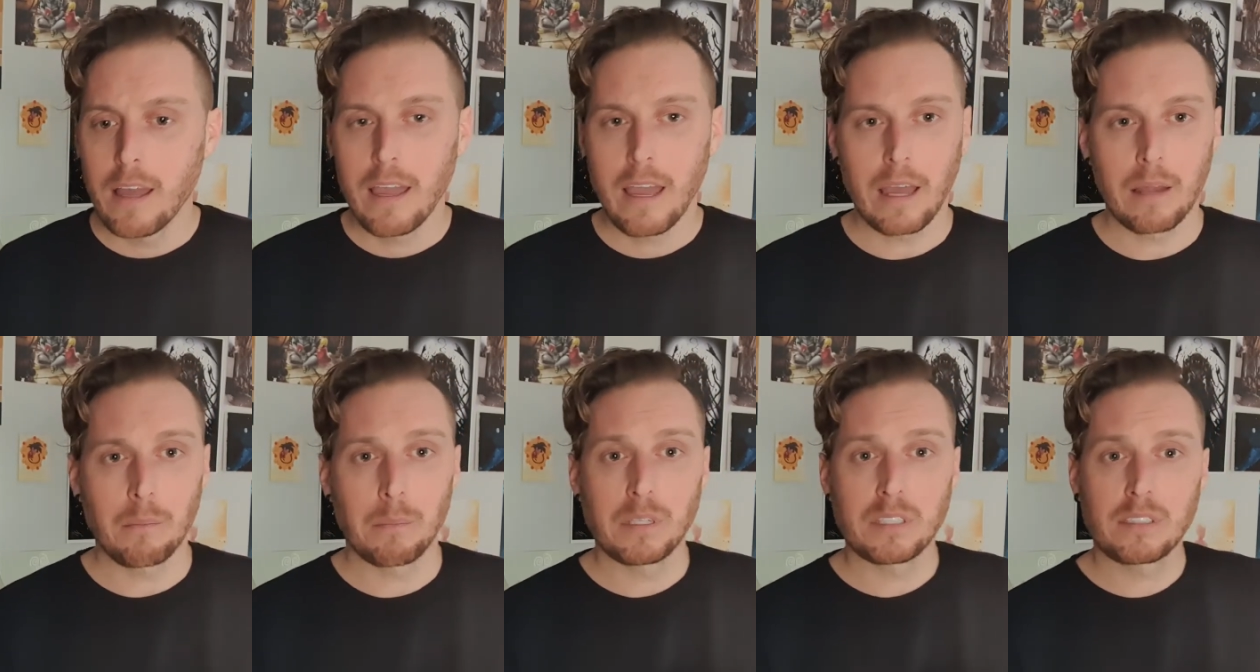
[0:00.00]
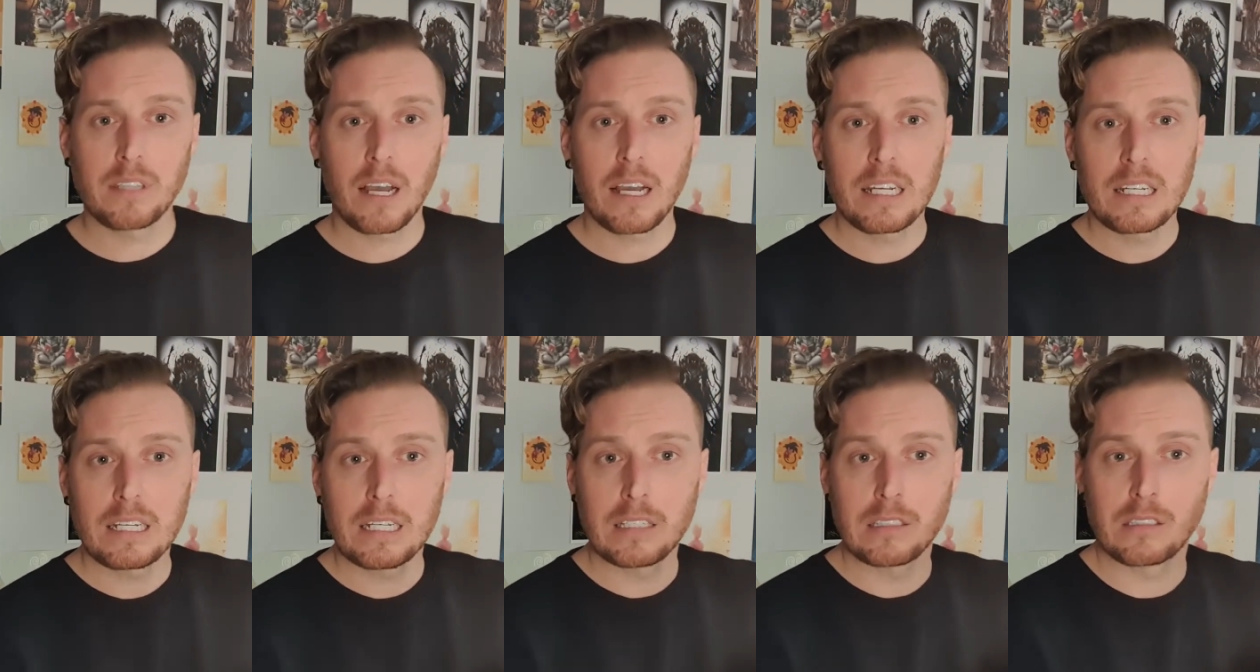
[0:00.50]
and beside
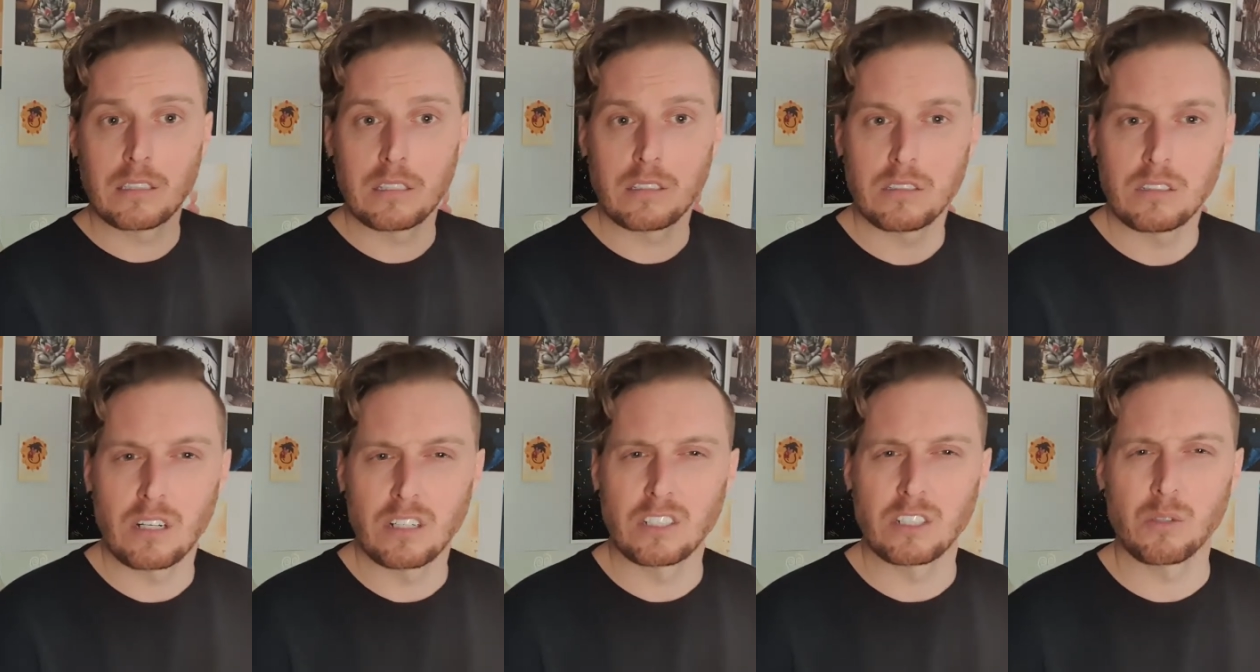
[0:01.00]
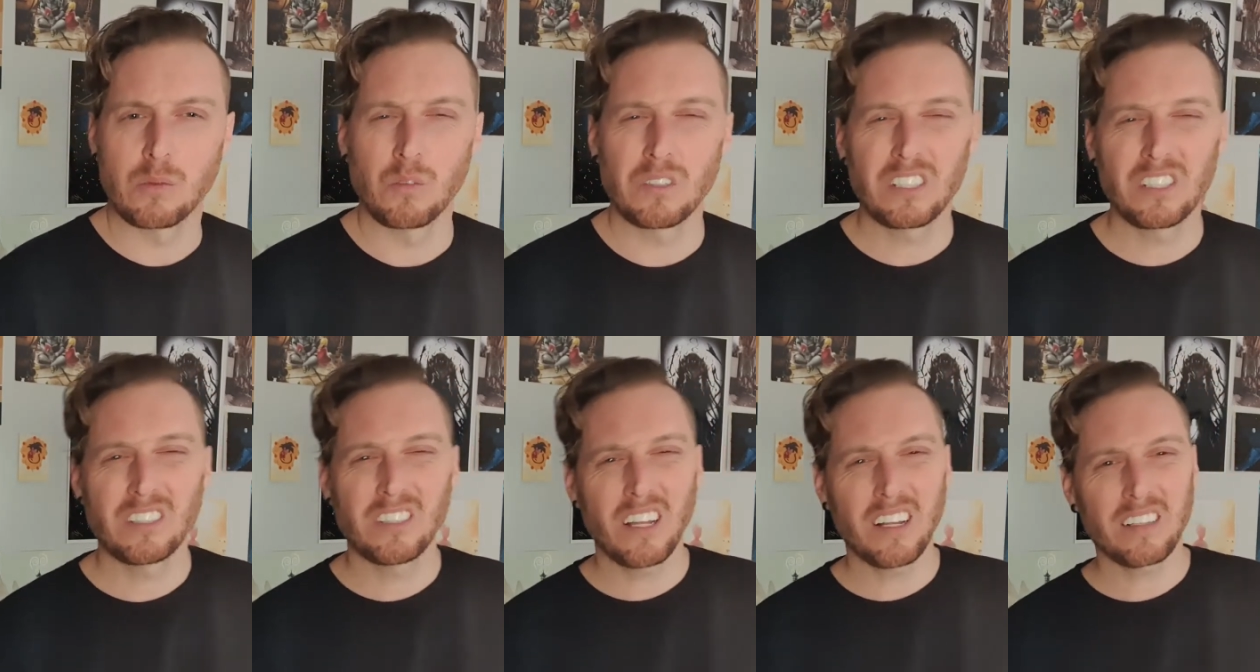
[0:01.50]
it is this dungeon, which
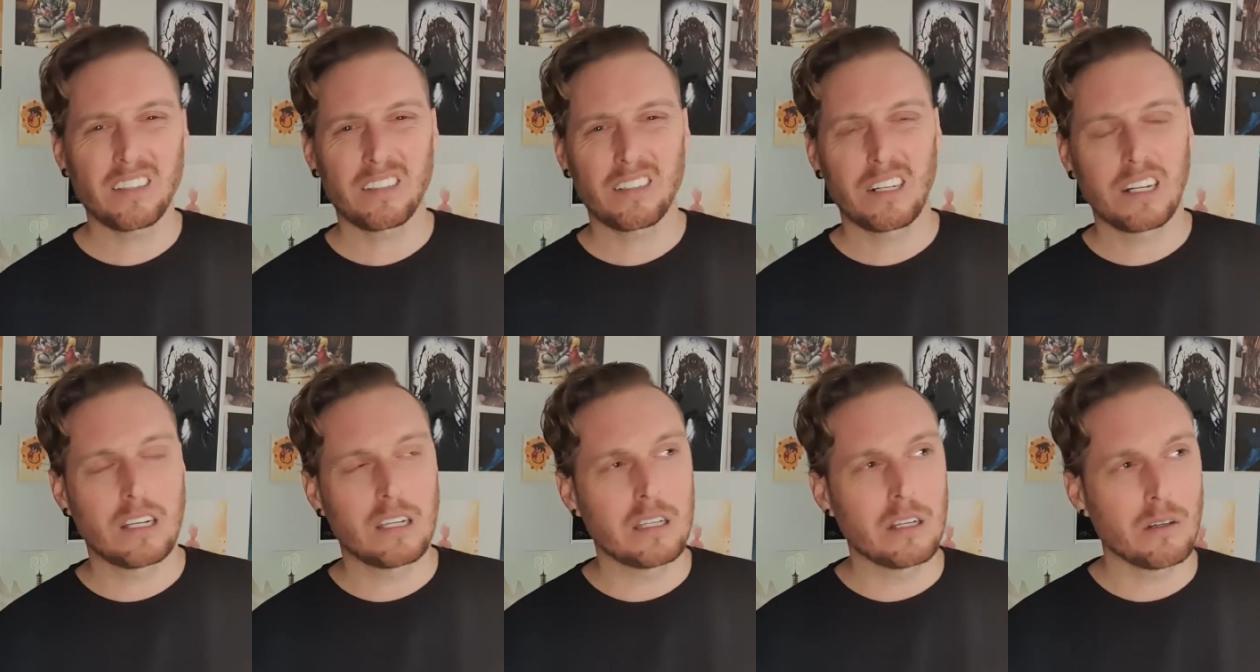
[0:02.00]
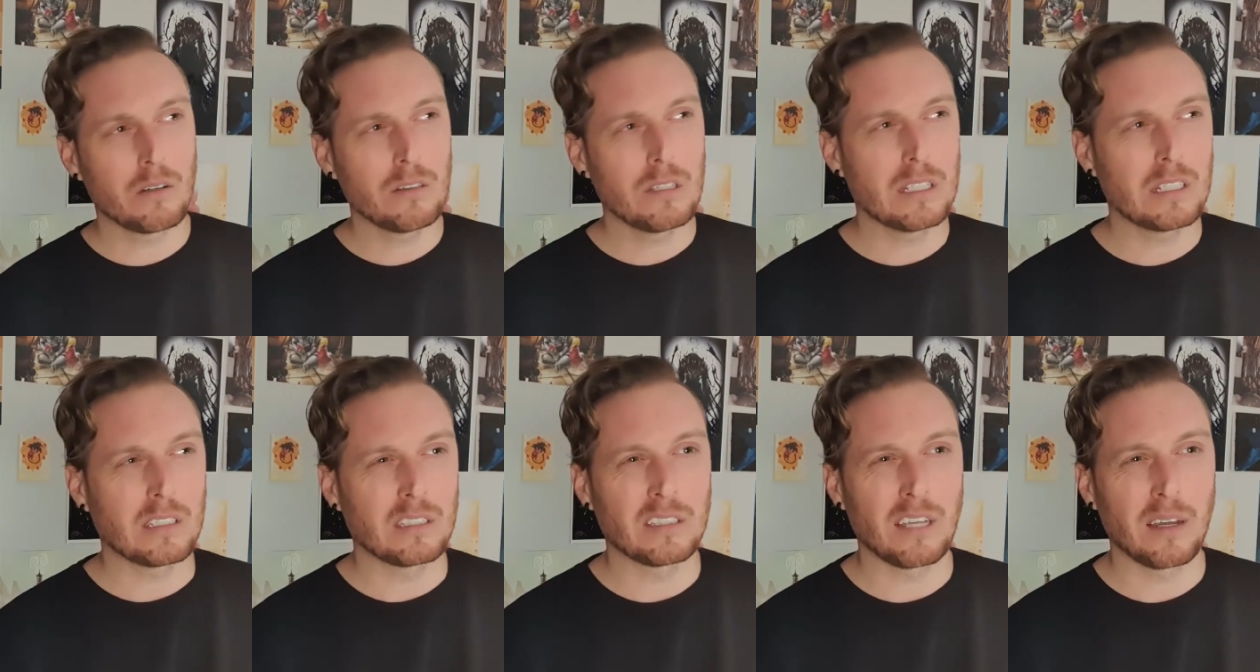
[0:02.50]
is not clearly
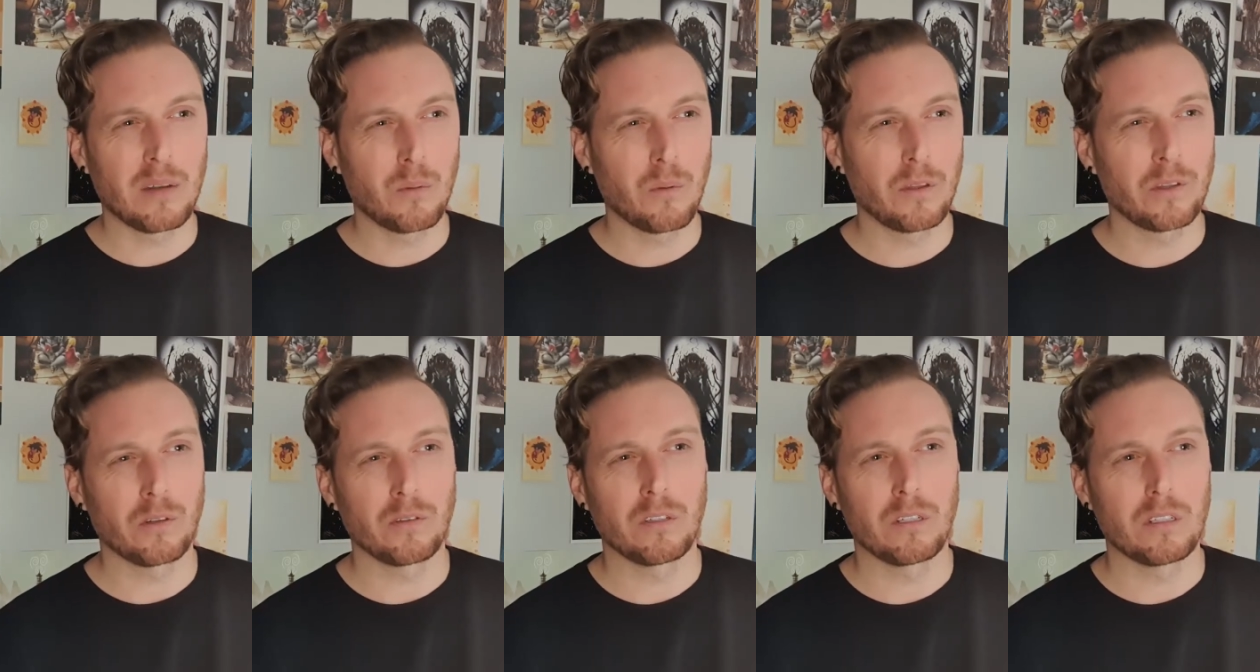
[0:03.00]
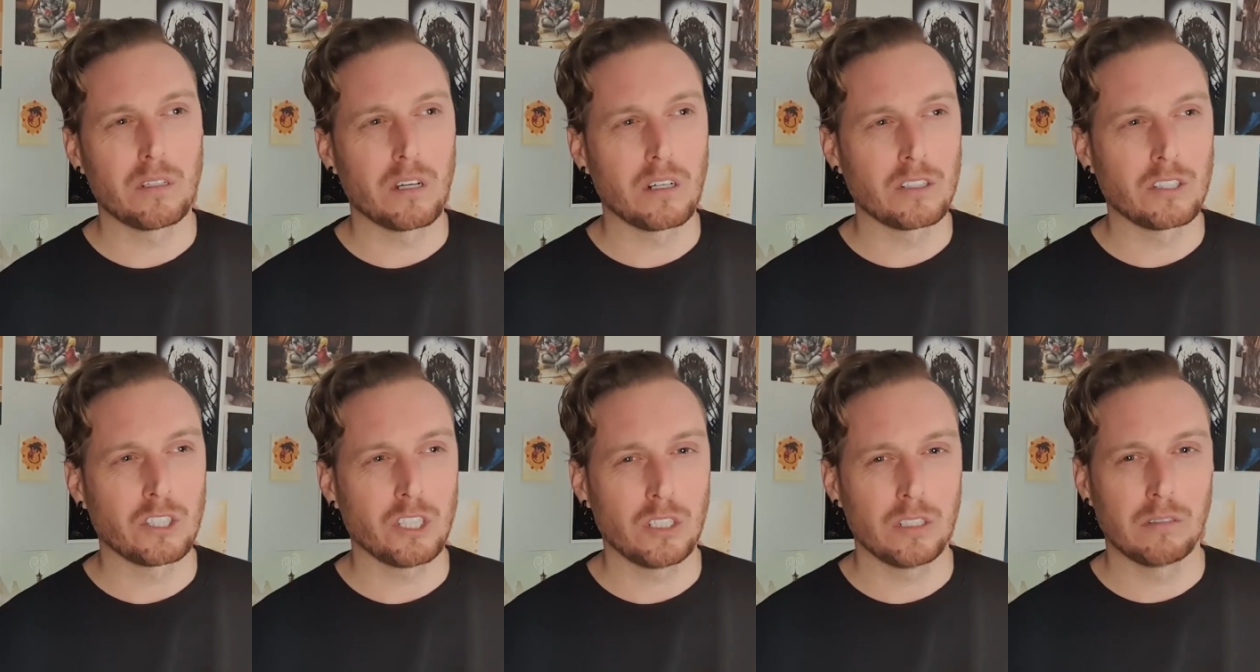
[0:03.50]
said whether the
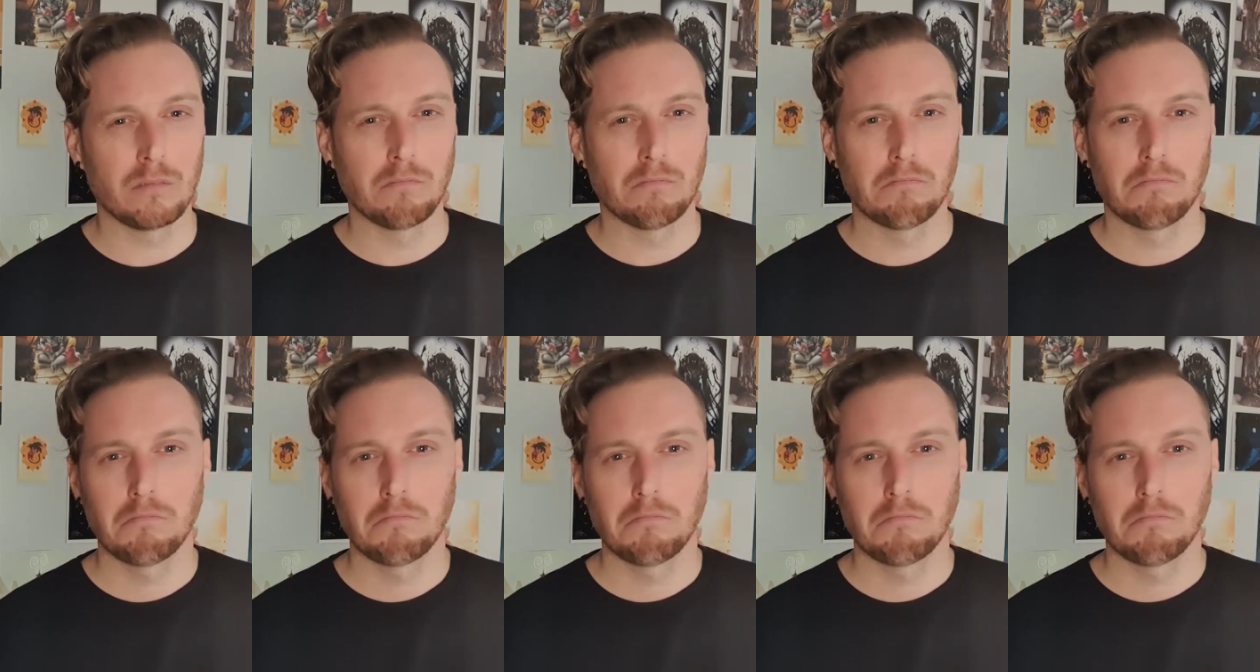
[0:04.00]
dungeon